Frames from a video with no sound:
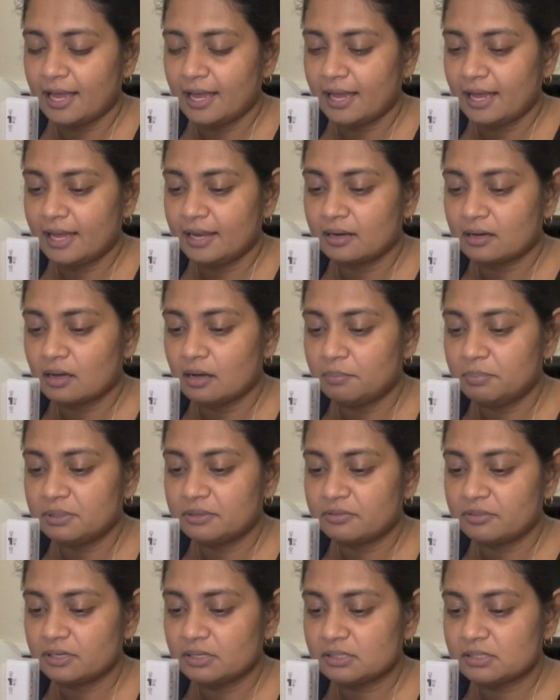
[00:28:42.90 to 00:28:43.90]
And a couple
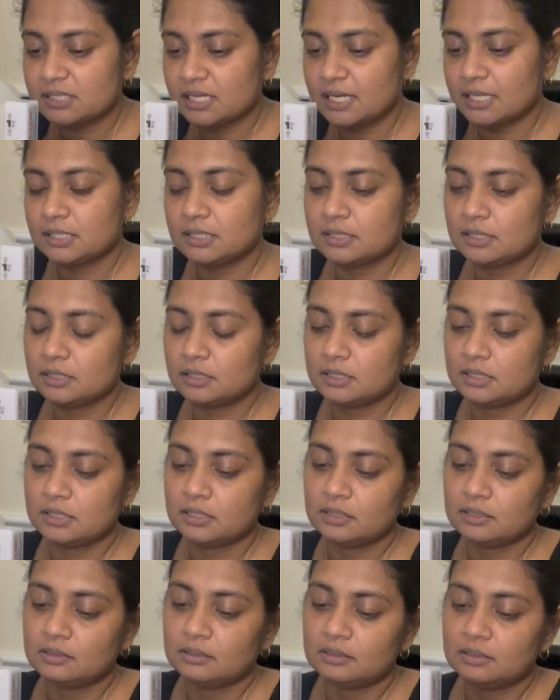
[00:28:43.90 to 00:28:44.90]
of things that I did
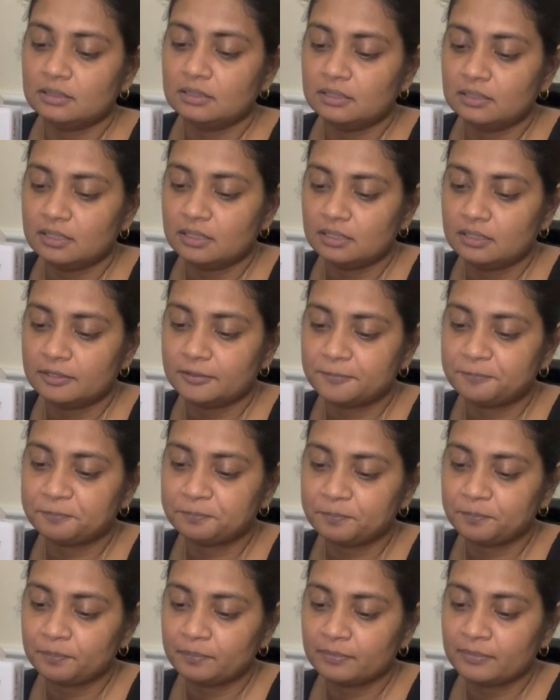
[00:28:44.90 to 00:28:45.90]
to
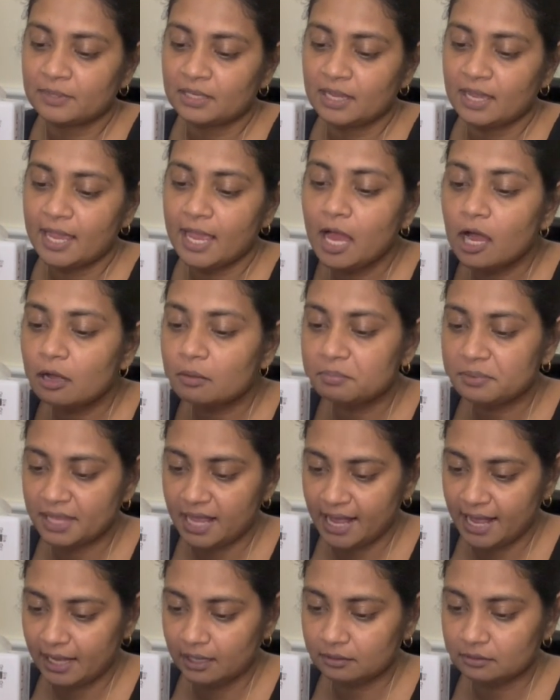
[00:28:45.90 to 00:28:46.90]
help
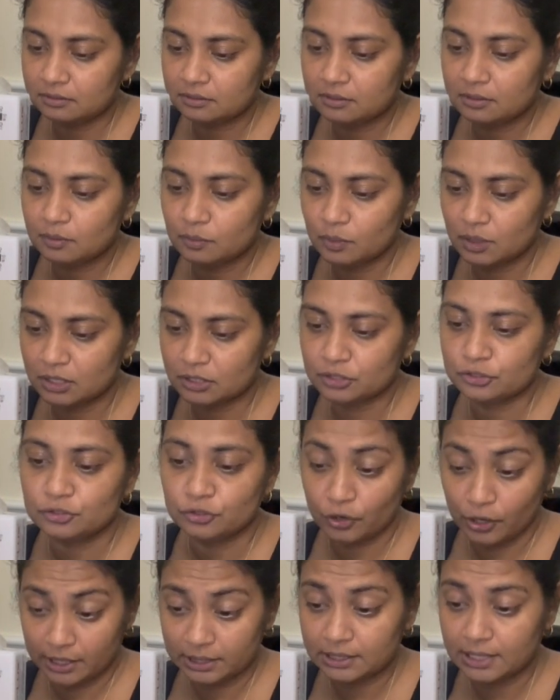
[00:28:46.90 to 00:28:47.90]
that was
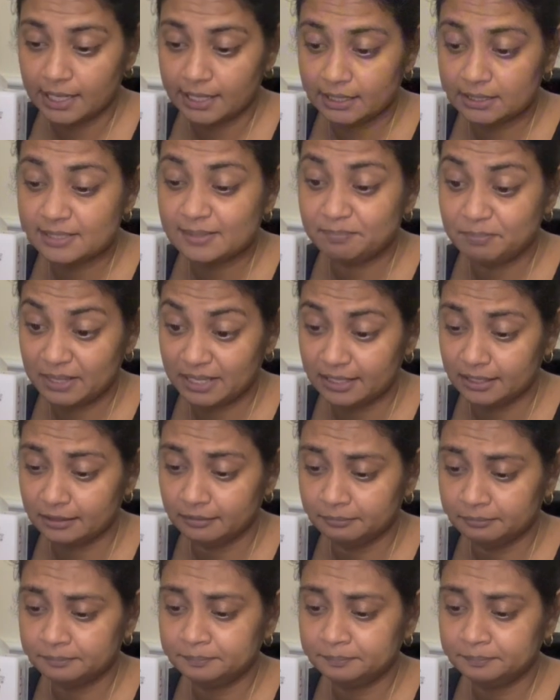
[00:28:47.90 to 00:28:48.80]
drawing lines and pinning,